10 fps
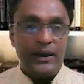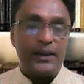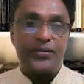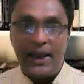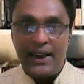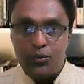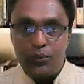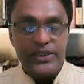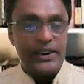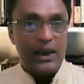So things
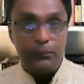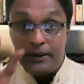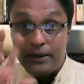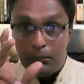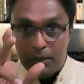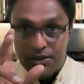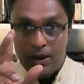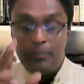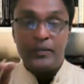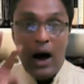means it can be numbers.
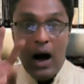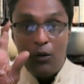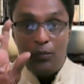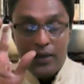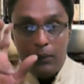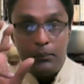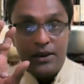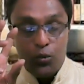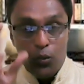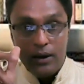How
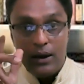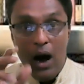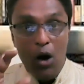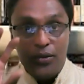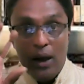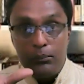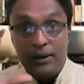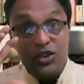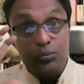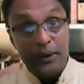numbers work, how
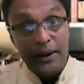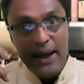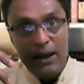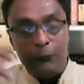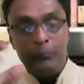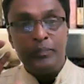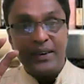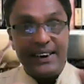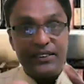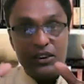numbers behave
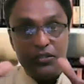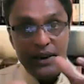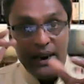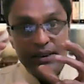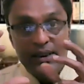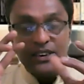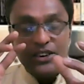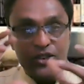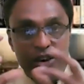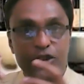in different
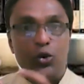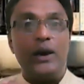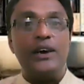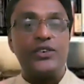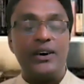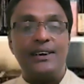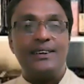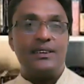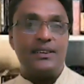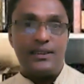
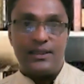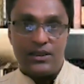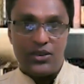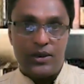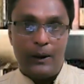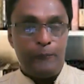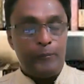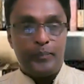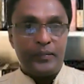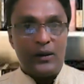situations.
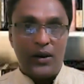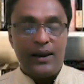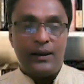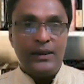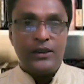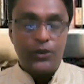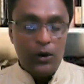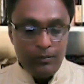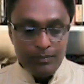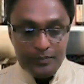Okay,
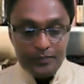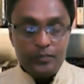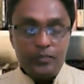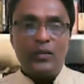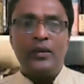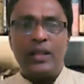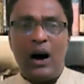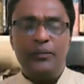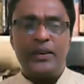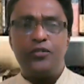so
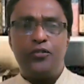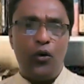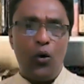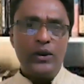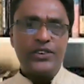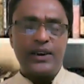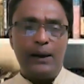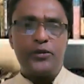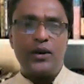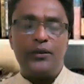now there are 4
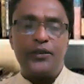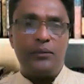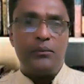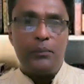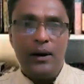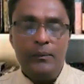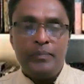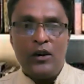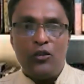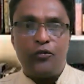steps you have to remember.
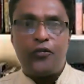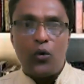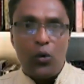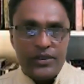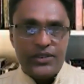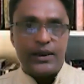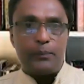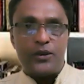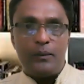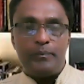4
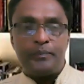steps.